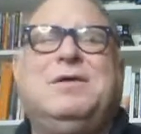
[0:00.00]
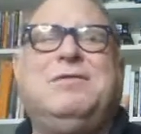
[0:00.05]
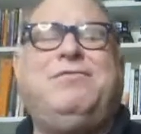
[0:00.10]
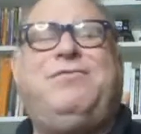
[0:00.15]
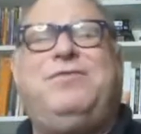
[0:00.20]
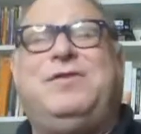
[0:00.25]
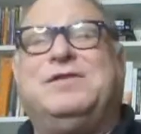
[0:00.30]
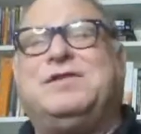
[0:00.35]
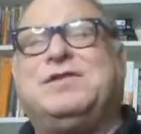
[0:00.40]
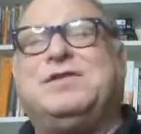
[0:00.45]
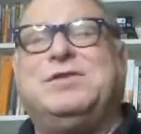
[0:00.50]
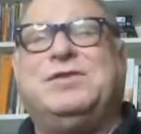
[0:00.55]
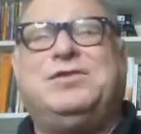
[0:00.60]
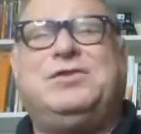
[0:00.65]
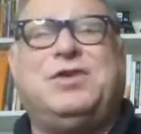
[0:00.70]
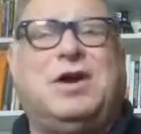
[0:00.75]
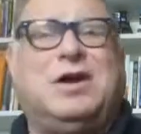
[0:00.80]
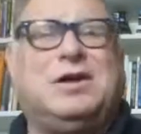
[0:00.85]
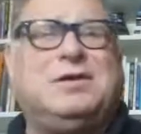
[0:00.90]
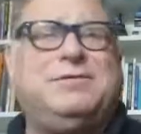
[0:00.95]
physical
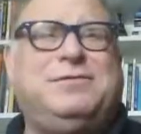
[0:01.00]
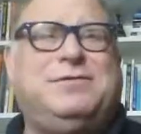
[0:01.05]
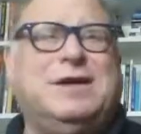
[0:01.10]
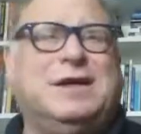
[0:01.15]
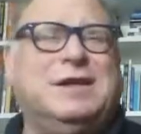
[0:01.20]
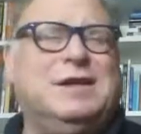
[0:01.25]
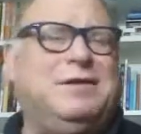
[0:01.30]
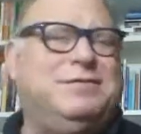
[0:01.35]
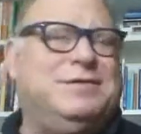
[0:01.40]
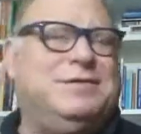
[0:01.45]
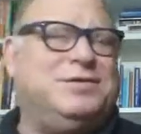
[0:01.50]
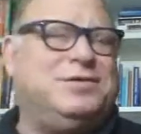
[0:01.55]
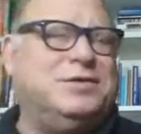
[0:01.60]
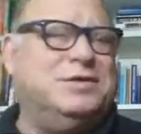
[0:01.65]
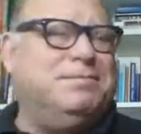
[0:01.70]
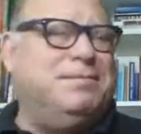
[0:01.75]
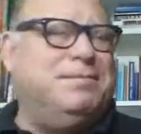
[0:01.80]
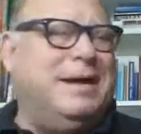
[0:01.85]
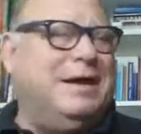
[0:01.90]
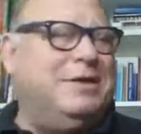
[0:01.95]
geography. I love the sort
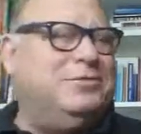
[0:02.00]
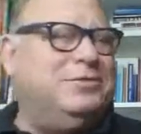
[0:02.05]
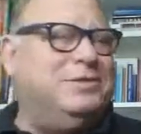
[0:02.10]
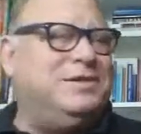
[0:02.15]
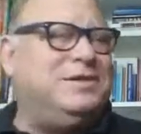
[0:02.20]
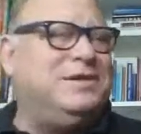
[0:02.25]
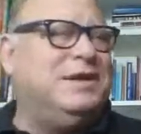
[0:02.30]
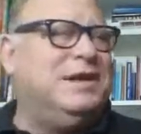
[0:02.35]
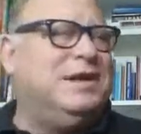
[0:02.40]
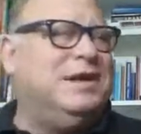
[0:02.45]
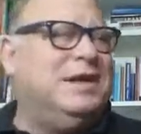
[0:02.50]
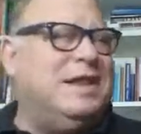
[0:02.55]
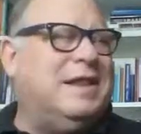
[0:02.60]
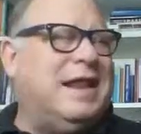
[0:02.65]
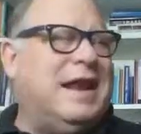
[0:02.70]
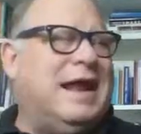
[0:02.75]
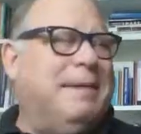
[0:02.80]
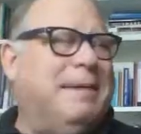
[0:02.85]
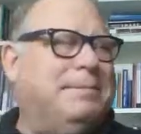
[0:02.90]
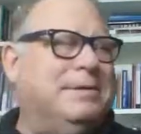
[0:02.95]
of boundaries
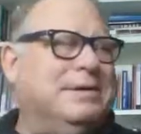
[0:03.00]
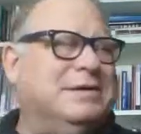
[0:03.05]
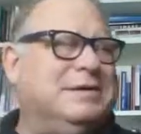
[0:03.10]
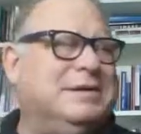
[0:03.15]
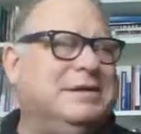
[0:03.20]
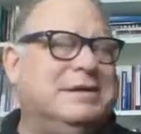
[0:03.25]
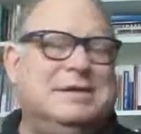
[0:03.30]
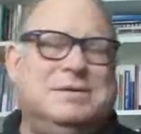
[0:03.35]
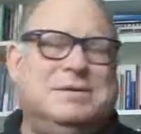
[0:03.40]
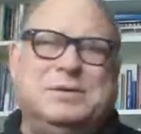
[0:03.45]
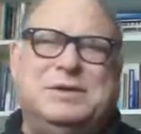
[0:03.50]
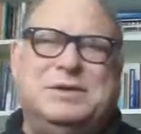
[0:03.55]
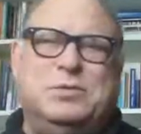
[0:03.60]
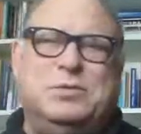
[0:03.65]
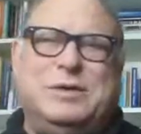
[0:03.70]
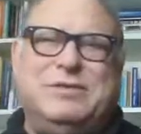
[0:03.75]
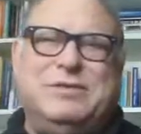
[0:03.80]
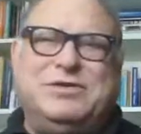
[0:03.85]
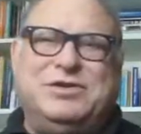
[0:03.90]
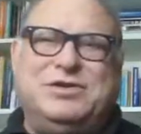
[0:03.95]
that happen when the
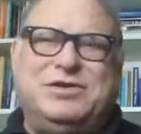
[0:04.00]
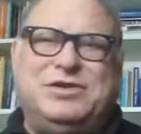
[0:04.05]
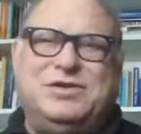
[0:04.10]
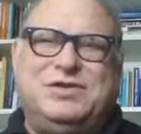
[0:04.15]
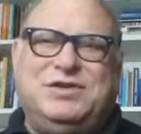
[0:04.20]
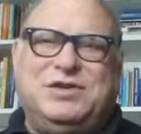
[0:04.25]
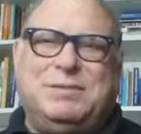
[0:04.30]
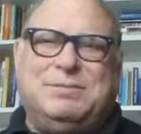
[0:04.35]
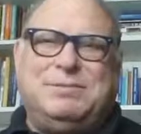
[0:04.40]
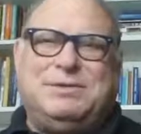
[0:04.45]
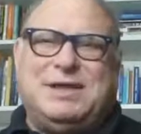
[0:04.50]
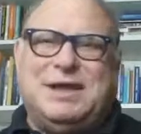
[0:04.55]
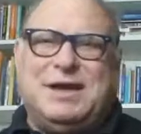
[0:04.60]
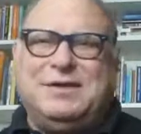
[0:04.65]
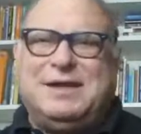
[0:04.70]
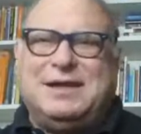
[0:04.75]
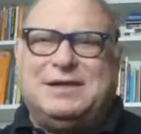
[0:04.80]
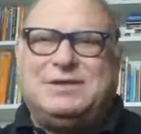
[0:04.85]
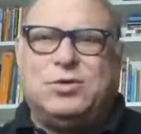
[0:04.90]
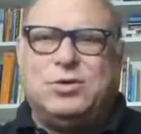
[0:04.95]
river just jumps
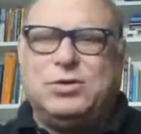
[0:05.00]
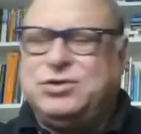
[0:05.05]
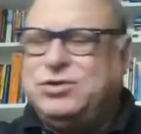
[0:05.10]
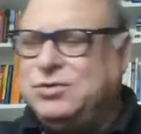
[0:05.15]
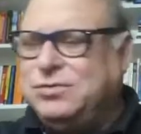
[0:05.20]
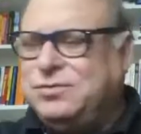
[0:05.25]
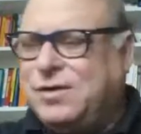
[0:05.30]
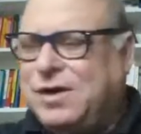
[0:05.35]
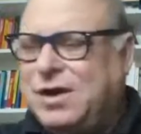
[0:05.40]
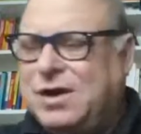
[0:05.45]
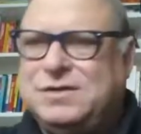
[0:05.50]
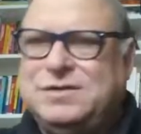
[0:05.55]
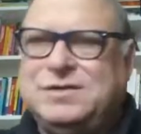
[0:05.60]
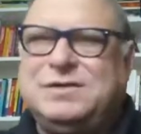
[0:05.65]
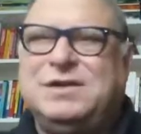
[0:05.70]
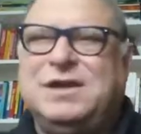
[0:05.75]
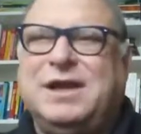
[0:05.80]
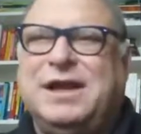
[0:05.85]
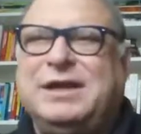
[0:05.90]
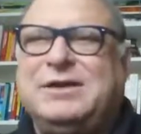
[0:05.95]
down. That's Horseshoe
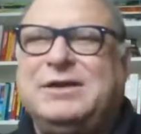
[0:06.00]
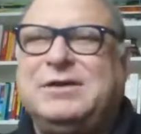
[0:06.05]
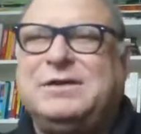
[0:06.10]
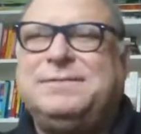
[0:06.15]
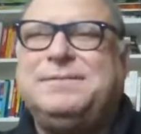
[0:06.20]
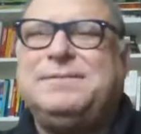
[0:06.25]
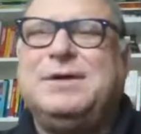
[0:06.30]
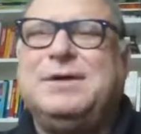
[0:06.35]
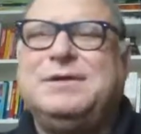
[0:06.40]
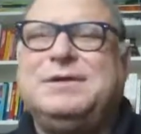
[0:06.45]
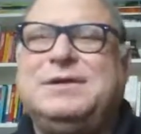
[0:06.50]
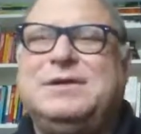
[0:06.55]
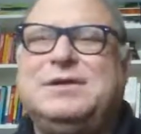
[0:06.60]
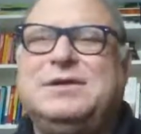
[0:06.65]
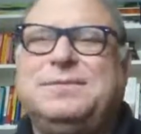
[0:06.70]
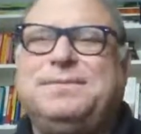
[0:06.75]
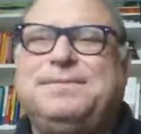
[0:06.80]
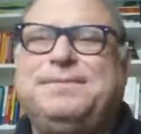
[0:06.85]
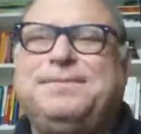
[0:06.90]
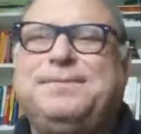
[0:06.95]
Falls, Niagara,
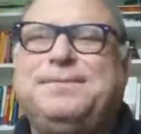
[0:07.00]
Ontario.